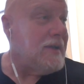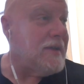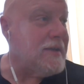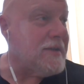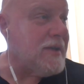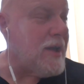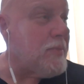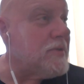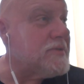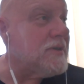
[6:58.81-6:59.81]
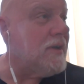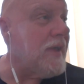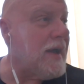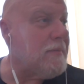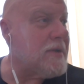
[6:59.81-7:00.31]
to get the typos and all
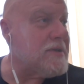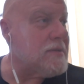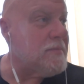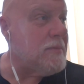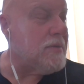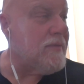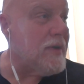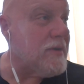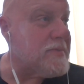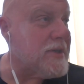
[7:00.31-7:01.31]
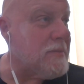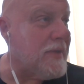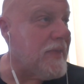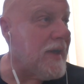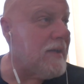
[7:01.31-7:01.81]
that because some people are very upset
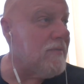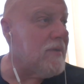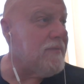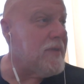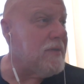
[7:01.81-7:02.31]
about that if